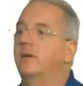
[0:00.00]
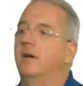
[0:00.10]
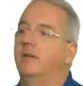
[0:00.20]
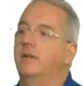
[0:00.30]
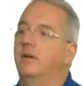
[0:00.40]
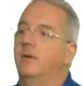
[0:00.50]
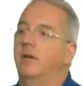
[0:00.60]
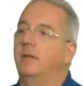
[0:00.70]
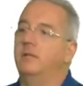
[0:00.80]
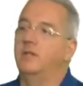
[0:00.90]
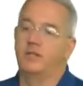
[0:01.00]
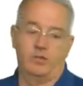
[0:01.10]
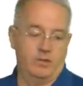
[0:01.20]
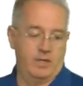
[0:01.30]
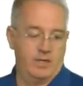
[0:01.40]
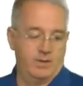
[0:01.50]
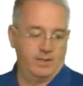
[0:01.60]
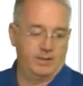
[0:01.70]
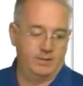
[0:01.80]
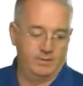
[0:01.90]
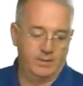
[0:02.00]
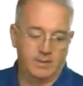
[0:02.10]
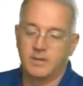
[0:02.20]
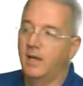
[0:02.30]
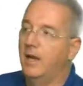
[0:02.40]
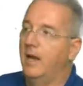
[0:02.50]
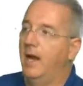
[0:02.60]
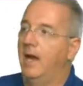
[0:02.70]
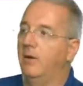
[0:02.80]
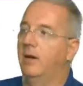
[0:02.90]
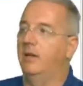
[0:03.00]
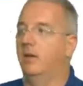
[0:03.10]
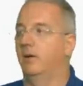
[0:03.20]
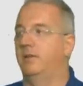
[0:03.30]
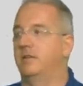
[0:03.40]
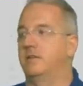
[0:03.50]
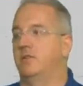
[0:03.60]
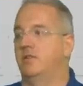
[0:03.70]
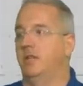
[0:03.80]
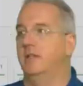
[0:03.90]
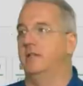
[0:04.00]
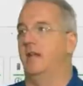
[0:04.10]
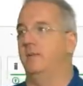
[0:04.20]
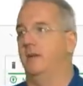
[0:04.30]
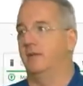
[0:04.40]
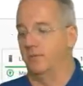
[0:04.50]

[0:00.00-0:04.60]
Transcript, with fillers: Oh, you know what? Let me just show you how I could do this. How do I know what this machine's name is?